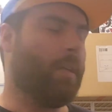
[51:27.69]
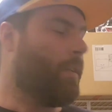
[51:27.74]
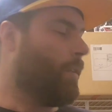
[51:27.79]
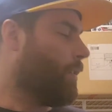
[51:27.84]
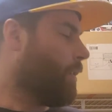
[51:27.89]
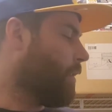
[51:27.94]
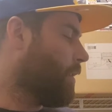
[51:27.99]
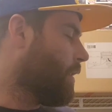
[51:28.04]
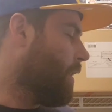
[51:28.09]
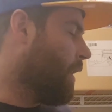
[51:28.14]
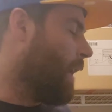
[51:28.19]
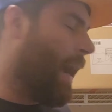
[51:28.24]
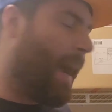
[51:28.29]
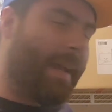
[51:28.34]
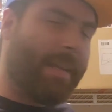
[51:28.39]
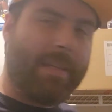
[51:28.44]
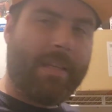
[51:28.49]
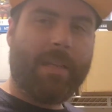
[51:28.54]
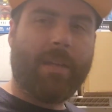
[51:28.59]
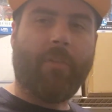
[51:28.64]
Just an
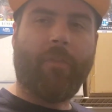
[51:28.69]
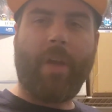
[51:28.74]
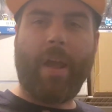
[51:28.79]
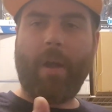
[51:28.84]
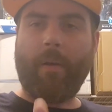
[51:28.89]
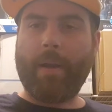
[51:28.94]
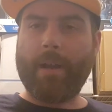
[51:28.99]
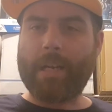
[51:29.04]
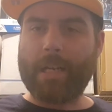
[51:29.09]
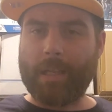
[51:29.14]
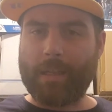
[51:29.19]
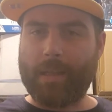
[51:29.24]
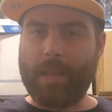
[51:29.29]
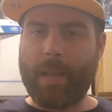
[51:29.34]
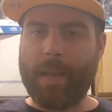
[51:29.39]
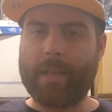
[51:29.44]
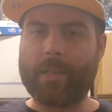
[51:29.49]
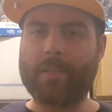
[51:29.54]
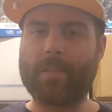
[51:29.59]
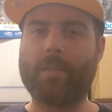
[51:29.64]
idea of how I
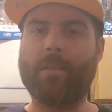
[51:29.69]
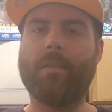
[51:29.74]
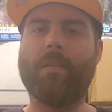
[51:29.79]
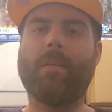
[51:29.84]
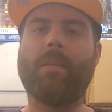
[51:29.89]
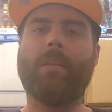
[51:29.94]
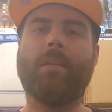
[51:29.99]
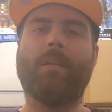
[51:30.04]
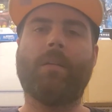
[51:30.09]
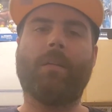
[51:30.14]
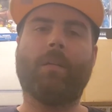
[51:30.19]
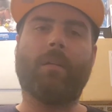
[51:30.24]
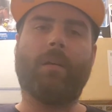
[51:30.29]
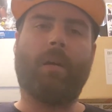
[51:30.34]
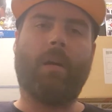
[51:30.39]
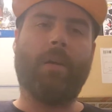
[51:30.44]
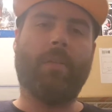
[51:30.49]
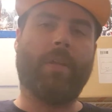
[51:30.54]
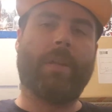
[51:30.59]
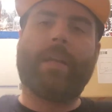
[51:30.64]
collect,
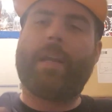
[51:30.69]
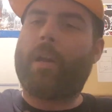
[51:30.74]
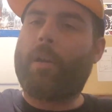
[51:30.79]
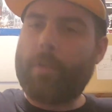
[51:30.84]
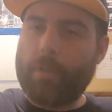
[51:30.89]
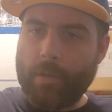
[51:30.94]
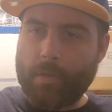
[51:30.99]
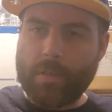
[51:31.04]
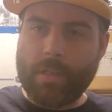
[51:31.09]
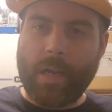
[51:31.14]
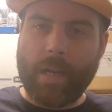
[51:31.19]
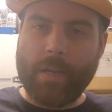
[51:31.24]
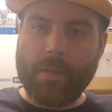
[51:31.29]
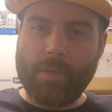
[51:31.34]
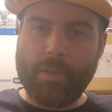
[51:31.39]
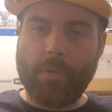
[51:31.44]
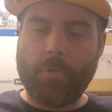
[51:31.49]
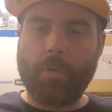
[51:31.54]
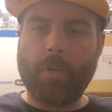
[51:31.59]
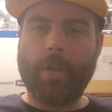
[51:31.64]
the characters I
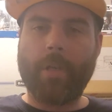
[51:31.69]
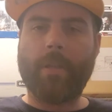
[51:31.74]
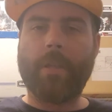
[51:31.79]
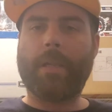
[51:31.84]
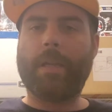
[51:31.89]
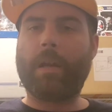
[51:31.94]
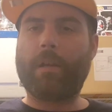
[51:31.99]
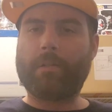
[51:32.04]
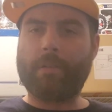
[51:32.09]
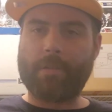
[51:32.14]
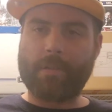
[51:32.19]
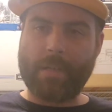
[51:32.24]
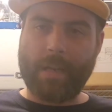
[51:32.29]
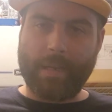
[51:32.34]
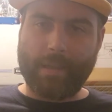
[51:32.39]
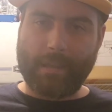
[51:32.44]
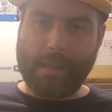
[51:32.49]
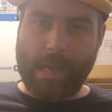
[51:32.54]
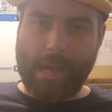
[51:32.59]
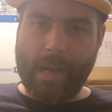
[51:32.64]
enjoy, the characters I
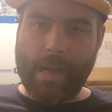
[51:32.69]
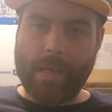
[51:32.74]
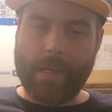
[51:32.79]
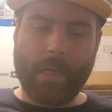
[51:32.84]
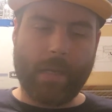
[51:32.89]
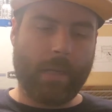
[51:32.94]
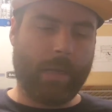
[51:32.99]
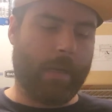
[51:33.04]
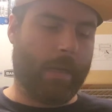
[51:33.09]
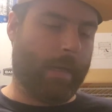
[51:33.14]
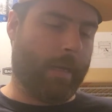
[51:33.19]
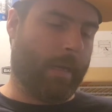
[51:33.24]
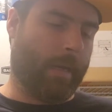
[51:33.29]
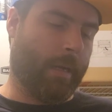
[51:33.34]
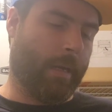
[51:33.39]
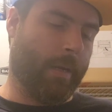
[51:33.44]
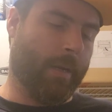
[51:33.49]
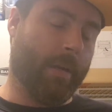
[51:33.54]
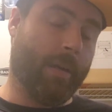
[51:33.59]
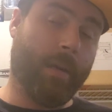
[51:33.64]
like,
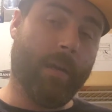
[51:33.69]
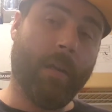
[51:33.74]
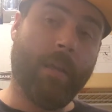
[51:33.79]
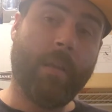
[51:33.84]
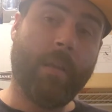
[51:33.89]
and